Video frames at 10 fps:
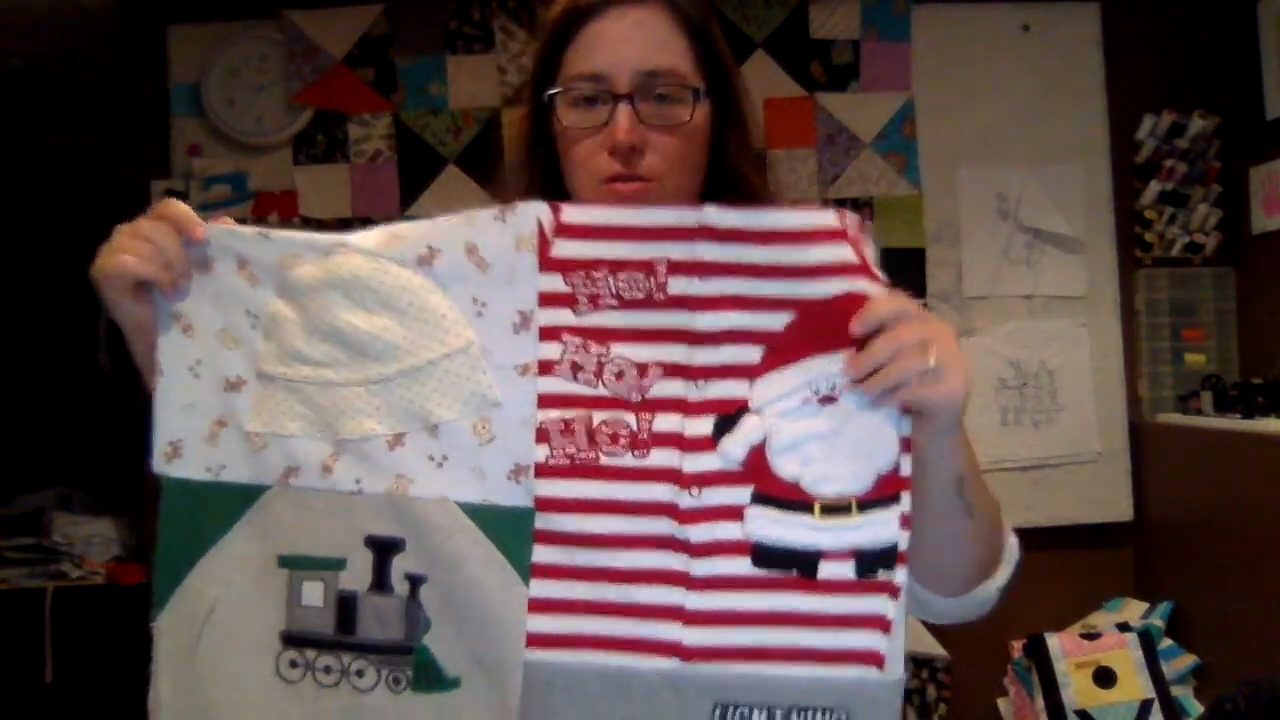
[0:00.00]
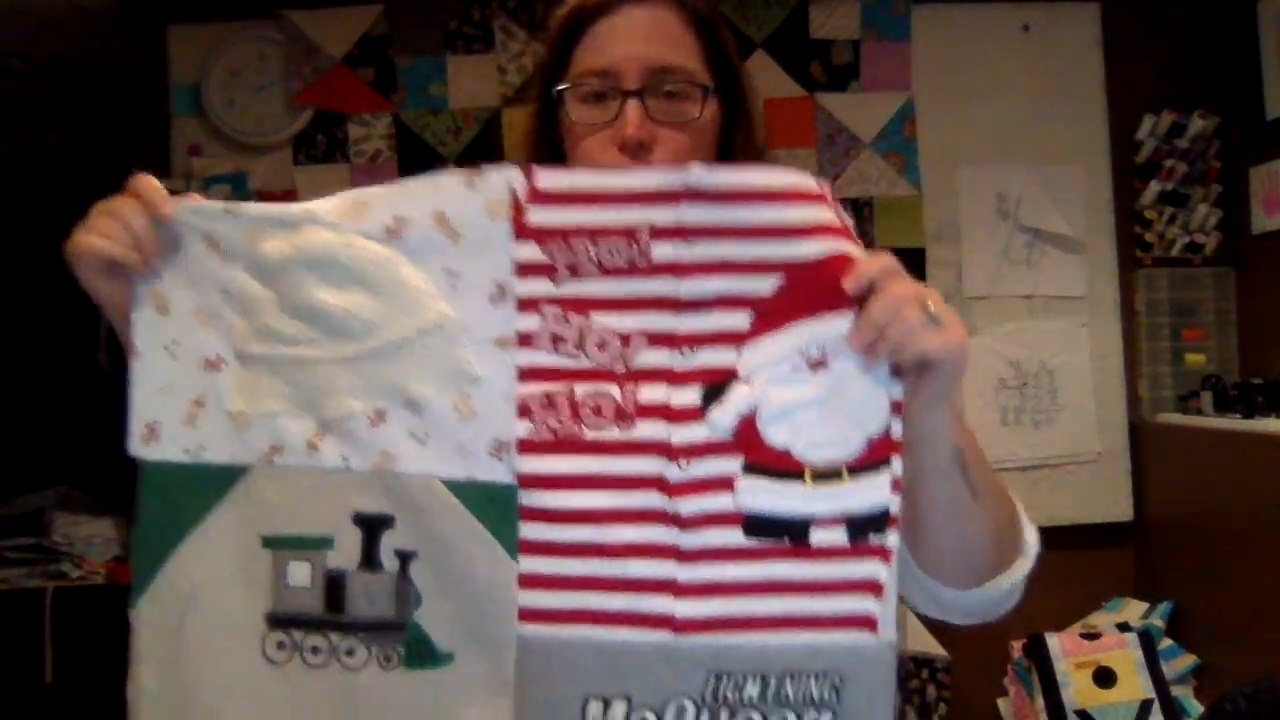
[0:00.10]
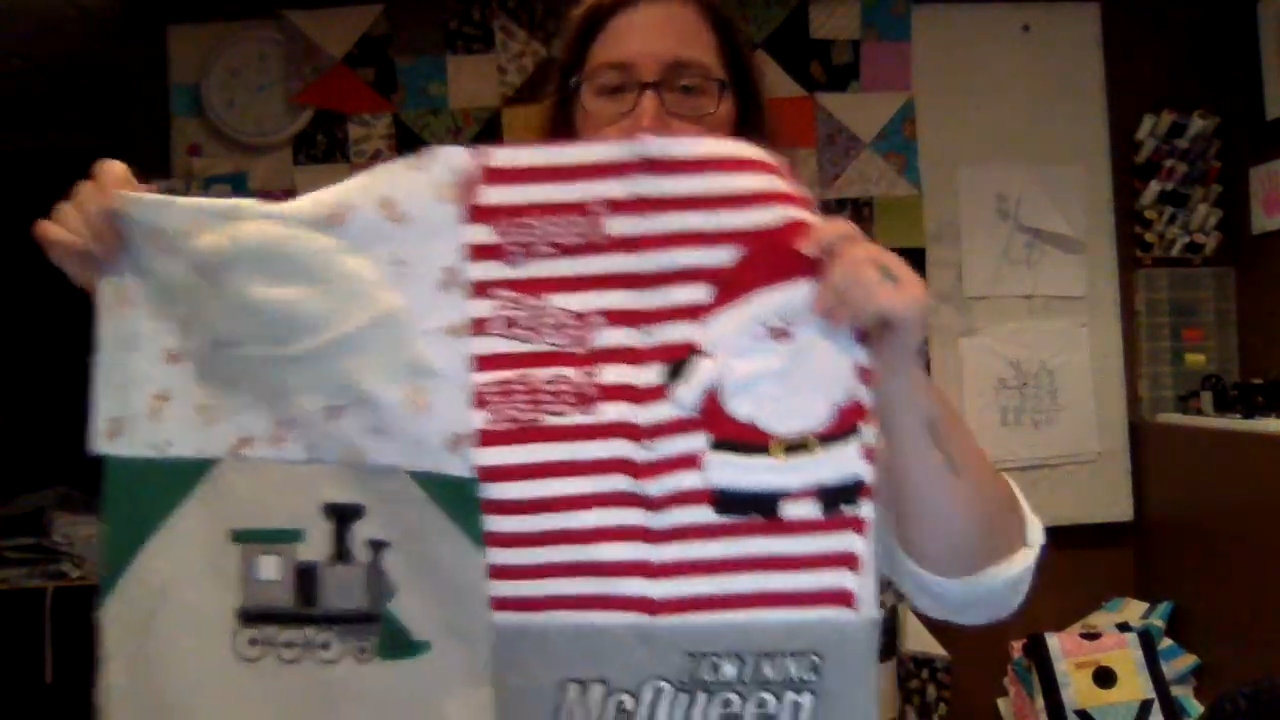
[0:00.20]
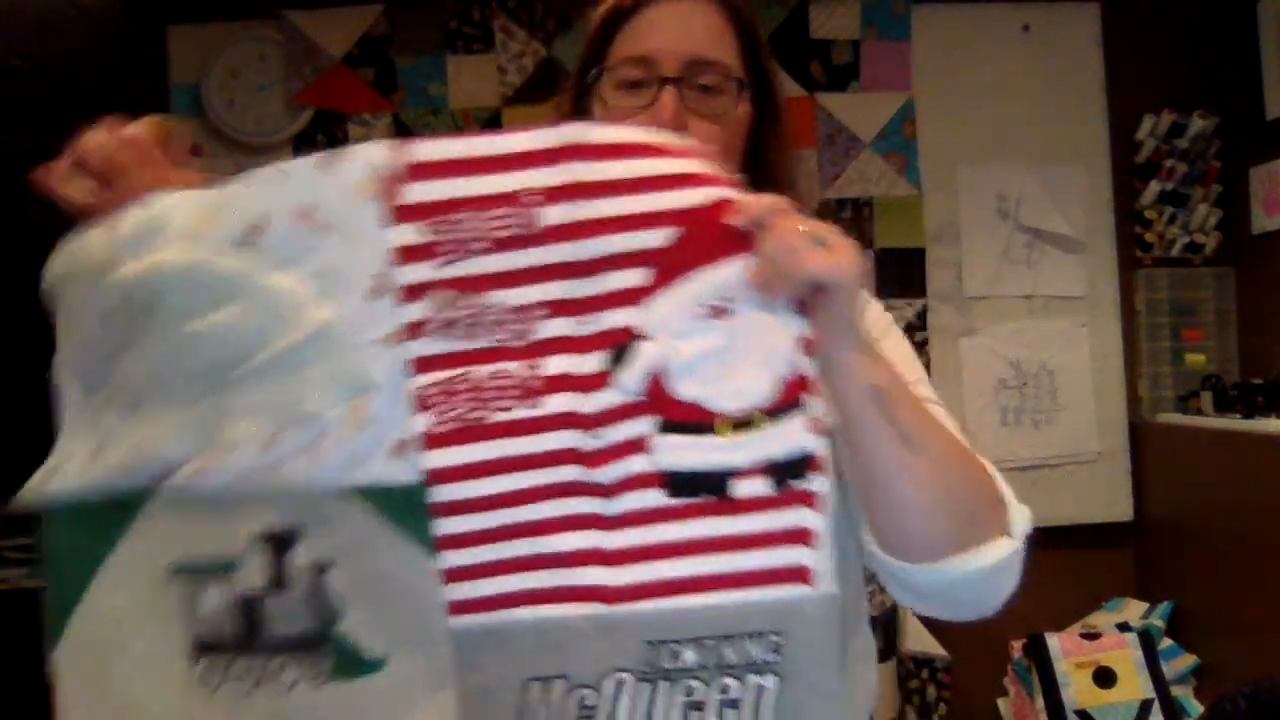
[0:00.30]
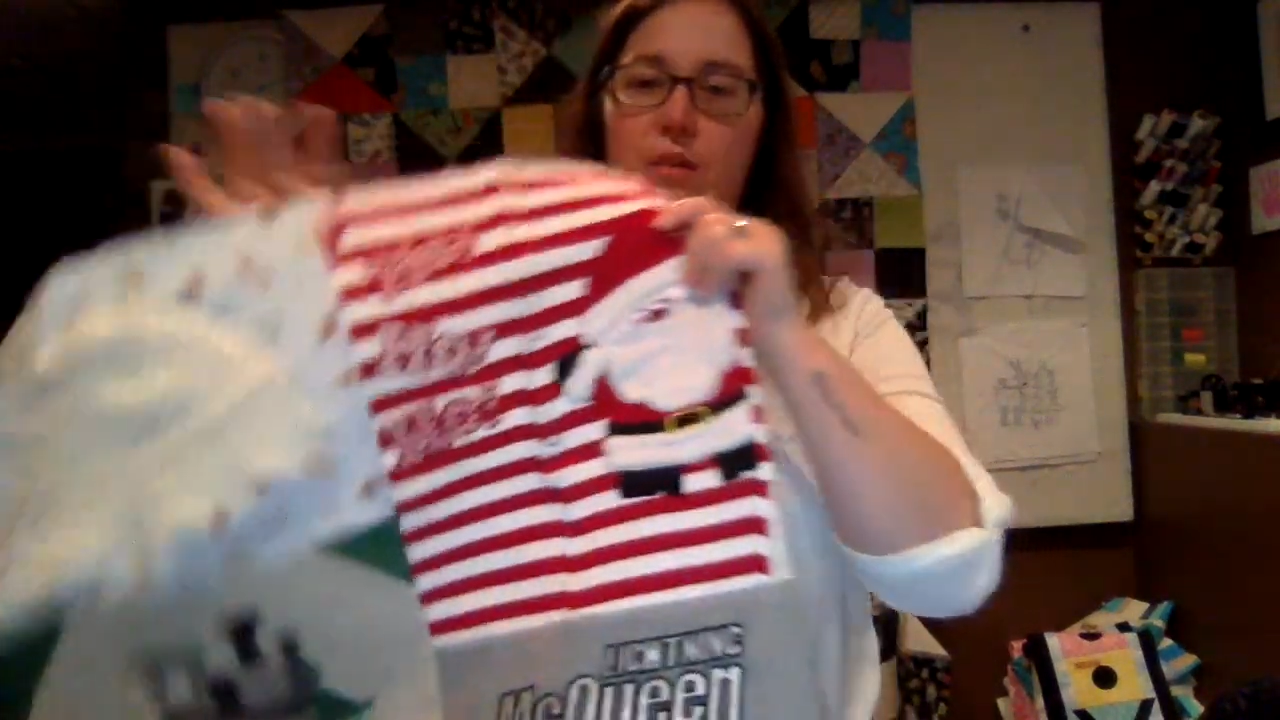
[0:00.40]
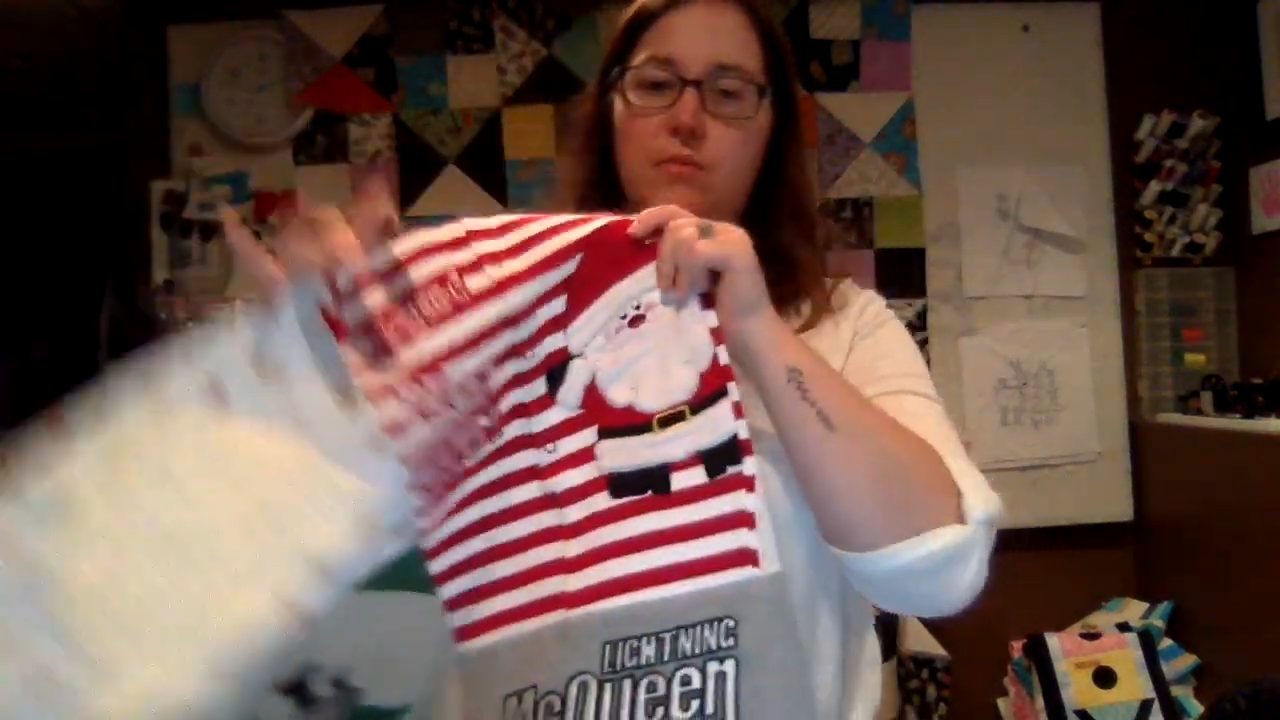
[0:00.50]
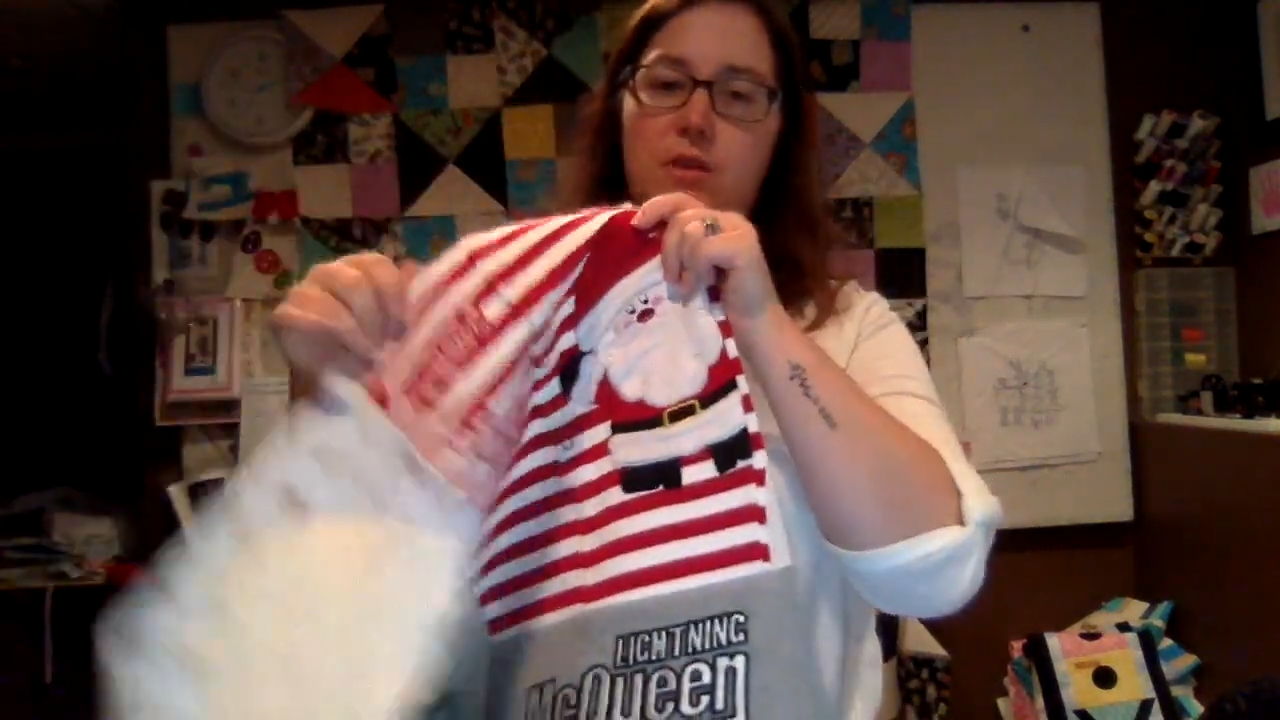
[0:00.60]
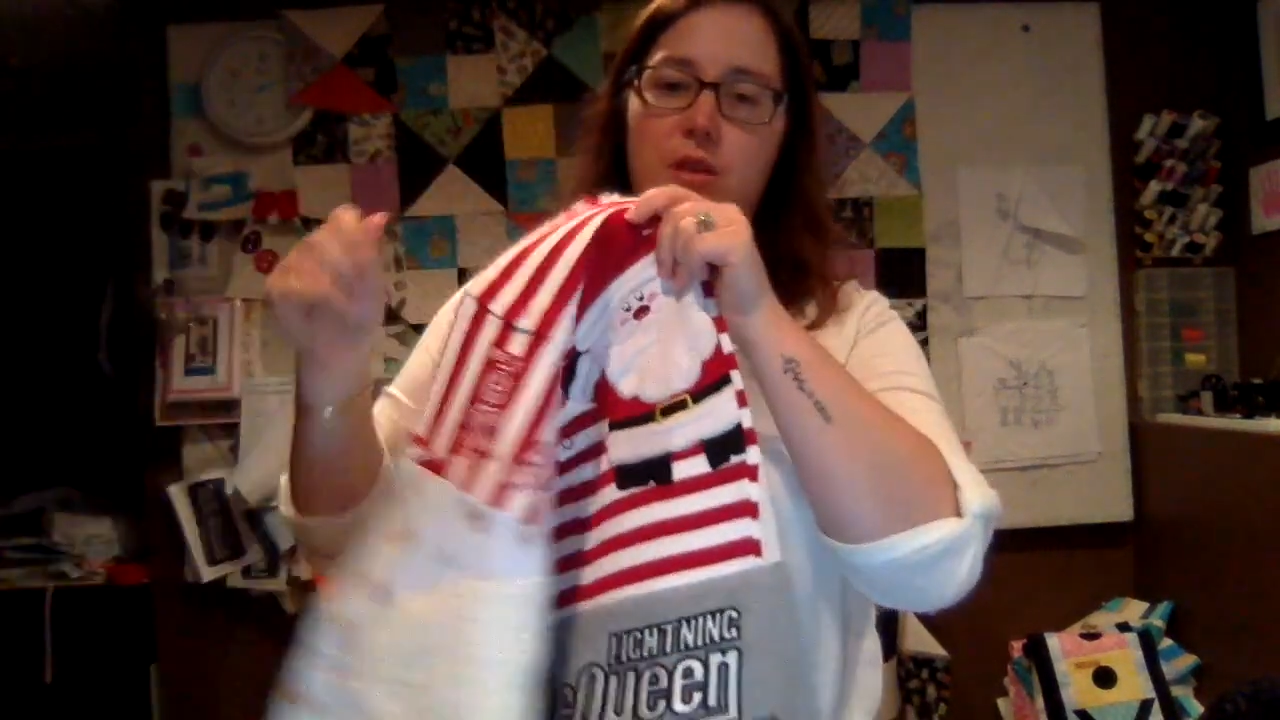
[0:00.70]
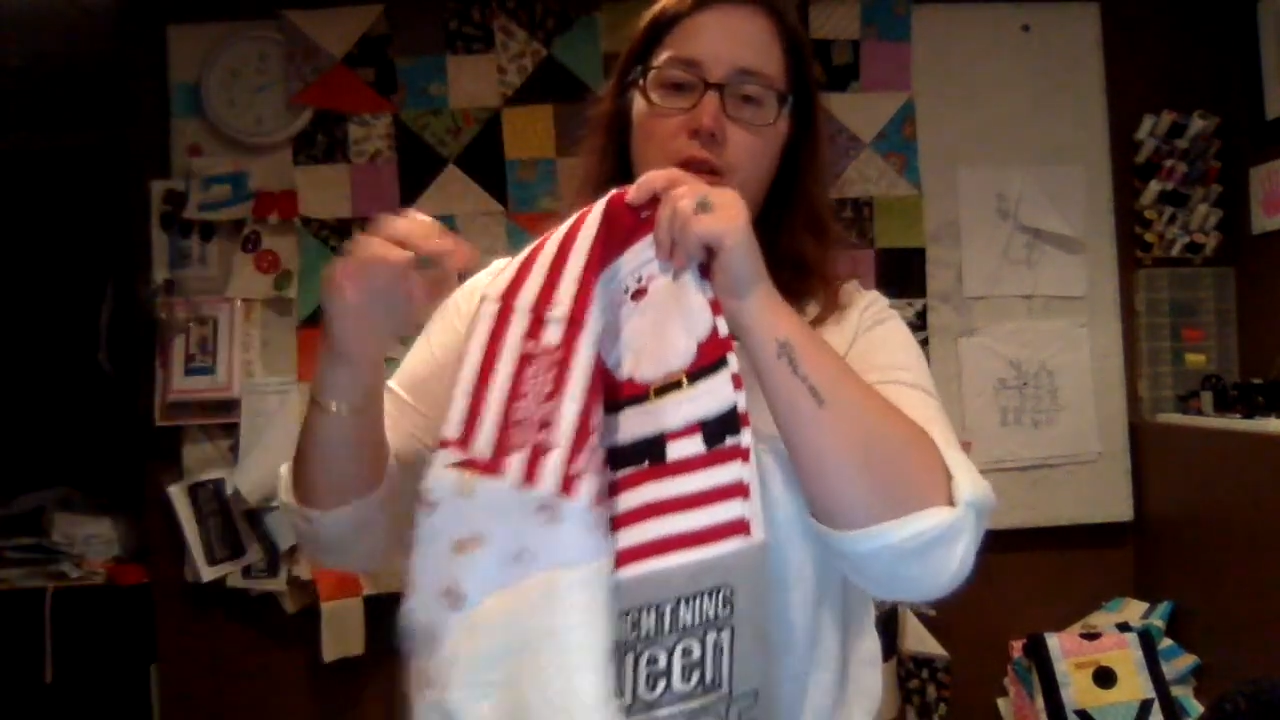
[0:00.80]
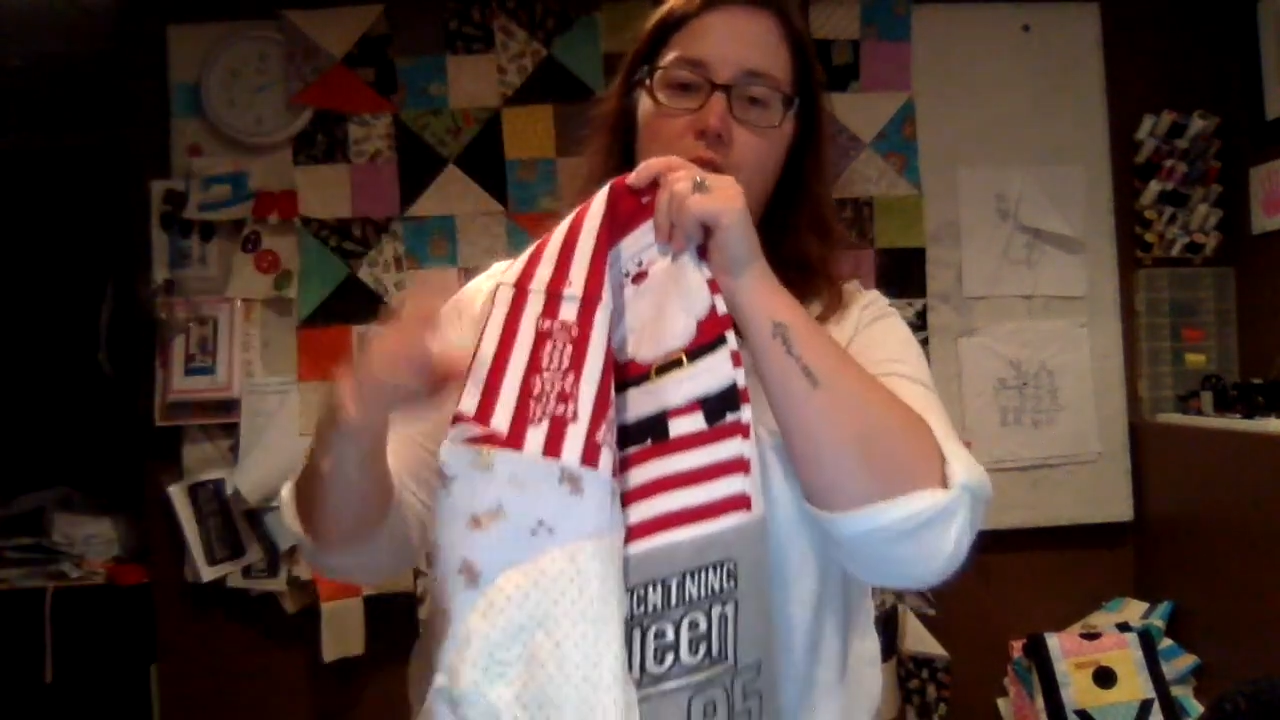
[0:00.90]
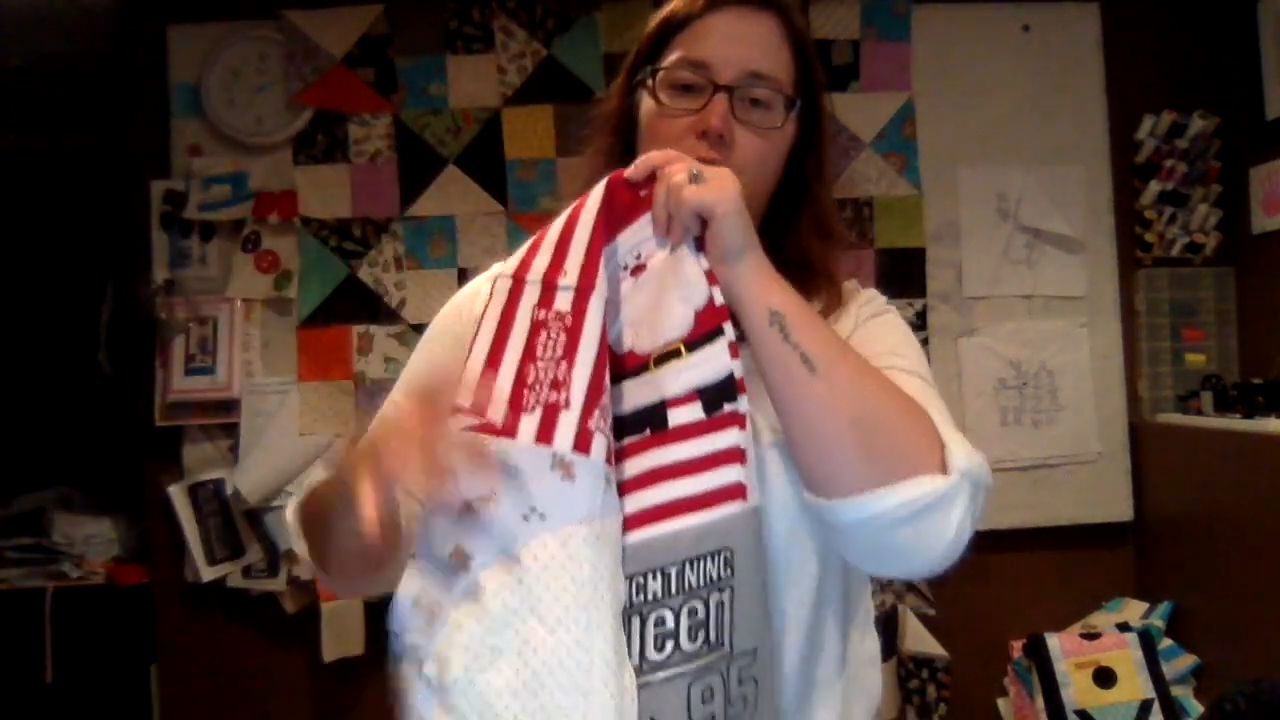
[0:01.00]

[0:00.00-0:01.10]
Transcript: 2 columns